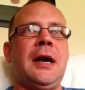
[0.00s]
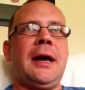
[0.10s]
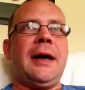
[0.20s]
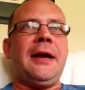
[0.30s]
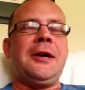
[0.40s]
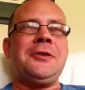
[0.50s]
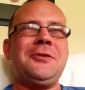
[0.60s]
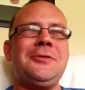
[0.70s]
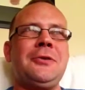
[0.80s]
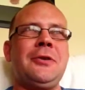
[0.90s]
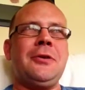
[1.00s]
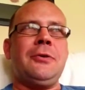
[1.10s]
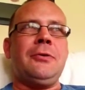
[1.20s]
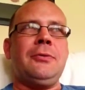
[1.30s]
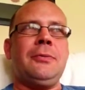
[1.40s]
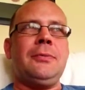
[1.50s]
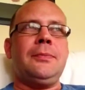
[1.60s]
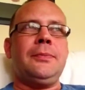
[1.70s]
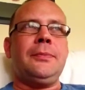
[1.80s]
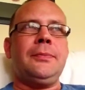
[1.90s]
And I don't know
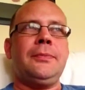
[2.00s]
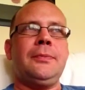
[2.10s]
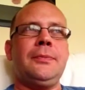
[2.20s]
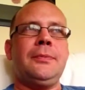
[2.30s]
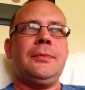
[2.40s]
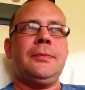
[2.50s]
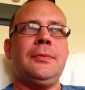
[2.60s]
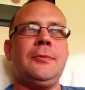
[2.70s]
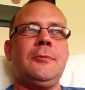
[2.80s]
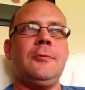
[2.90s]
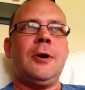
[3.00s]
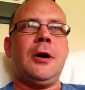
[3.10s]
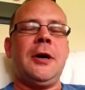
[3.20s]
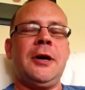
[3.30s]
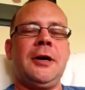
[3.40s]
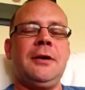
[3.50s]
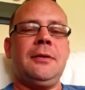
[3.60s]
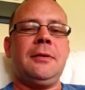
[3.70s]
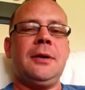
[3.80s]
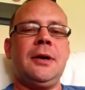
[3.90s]
why
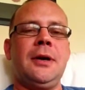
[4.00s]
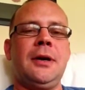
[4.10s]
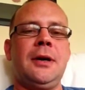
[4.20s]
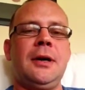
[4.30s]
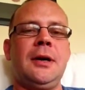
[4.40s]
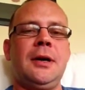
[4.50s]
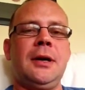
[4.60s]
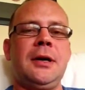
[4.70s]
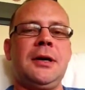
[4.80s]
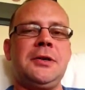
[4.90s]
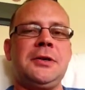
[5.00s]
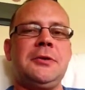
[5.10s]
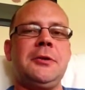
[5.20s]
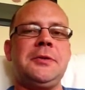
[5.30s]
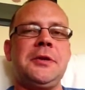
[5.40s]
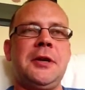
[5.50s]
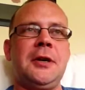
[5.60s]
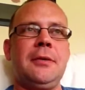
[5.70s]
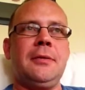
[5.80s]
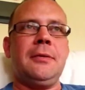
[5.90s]
I get so
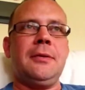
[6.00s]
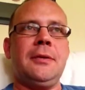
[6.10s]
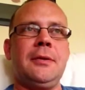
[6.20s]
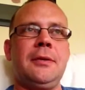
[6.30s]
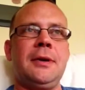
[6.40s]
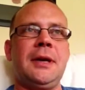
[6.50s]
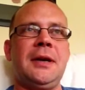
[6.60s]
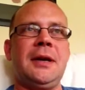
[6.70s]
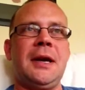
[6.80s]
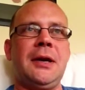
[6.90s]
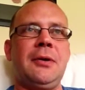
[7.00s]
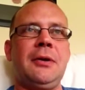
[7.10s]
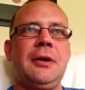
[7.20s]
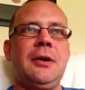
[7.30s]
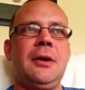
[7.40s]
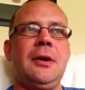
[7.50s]
upset and angry